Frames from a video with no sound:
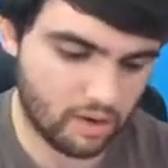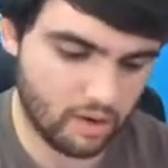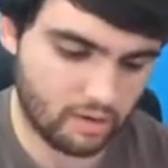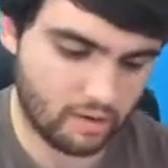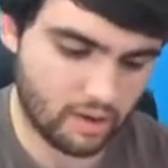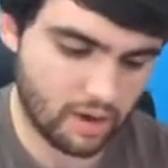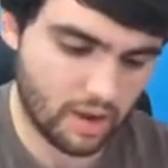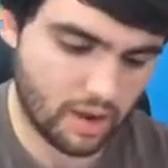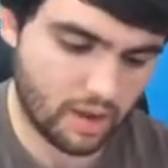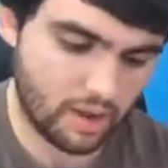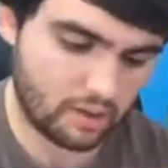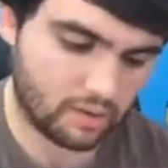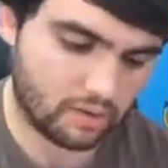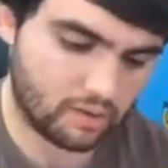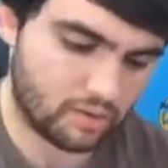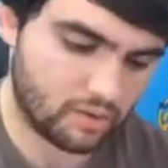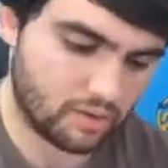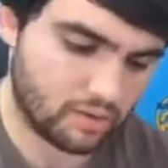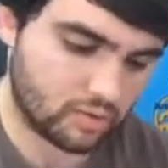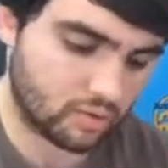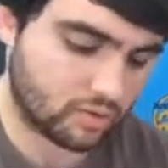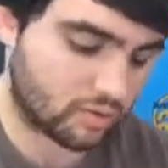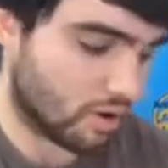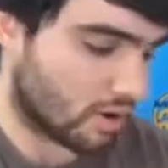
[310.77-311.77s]
All
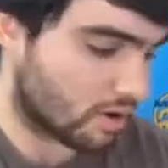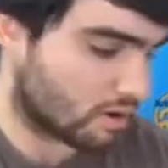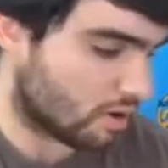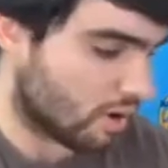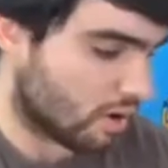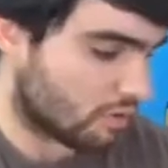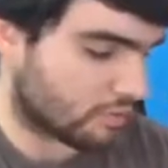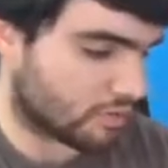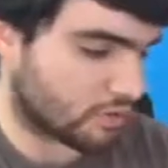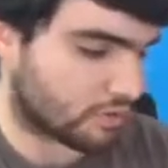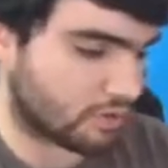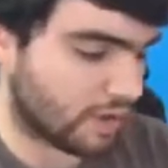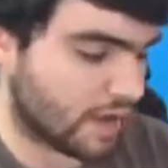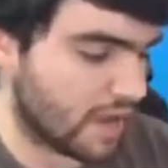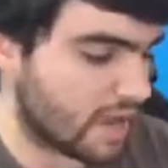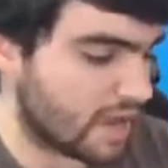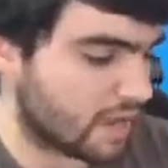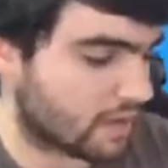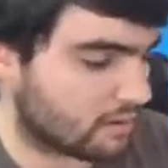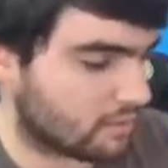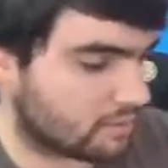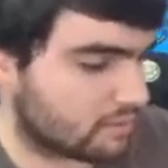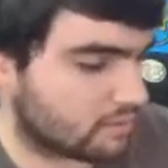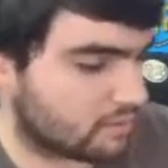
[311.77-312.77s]
right. Starting off
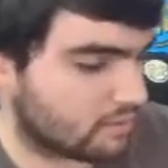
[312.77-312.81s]
great.